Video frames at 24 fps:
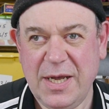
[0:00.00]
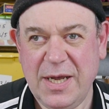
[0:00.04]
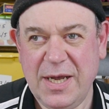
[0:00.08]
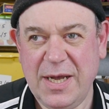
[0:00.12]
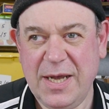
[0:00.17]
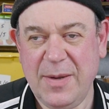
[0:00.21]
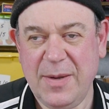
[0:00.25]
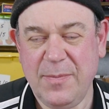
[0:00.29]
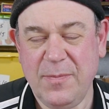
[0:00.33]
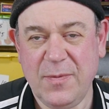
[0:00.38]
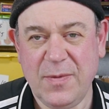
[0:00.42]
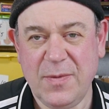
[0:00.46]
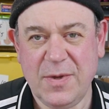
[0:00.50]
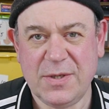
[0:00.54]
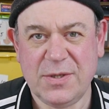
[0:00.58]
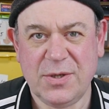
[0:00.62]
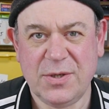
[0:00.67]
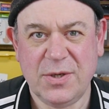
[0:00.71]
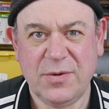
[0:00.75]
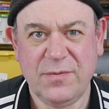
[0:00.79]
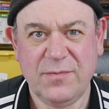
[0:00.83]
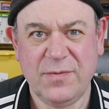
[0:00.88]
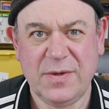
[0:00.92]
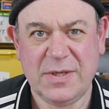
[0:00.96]
Um, there's
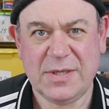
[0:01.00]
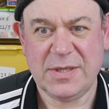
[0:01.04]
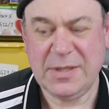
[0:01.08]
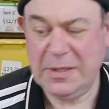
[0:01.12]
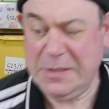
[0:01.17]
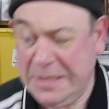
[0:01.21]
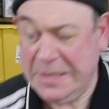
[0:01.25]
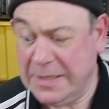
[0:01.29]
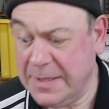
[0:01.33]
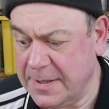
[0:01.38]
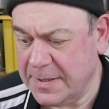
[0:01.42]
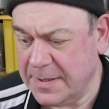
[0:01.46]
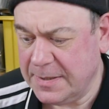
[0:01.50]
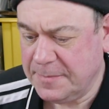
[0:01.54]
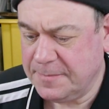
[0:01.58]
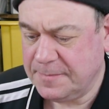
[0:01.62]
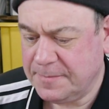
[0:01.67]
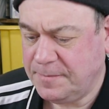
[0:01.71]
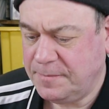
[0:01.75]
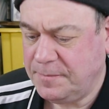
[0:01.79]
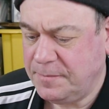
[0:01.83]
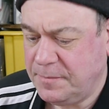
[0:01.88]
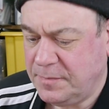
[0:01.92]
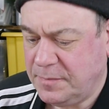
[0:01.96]
only recently
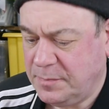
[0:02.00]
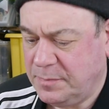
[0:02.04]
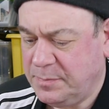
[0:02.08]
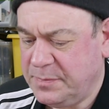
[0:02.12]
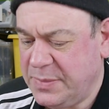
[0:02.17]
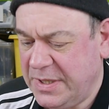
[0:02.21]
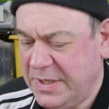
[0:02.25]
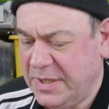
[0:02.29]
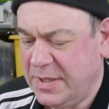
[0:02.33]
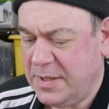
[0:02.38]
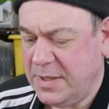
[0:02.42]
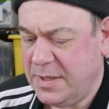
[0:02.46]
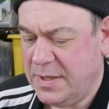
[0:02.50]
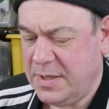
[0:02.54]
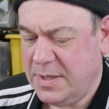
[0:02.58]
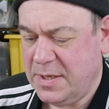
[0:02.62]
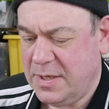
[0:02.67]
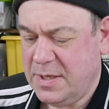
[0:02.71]
been